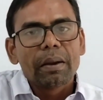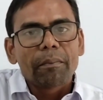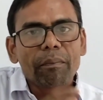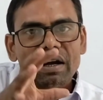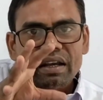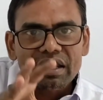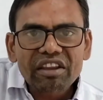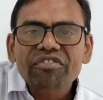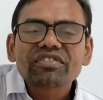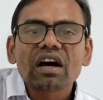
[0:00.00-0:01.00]
But
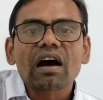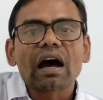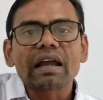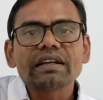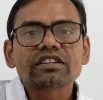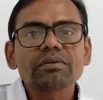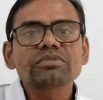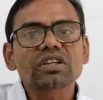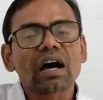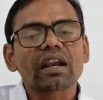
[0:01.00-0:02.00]
if the items
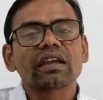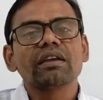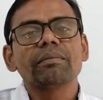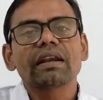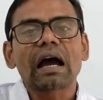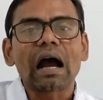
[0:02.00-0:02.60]
are given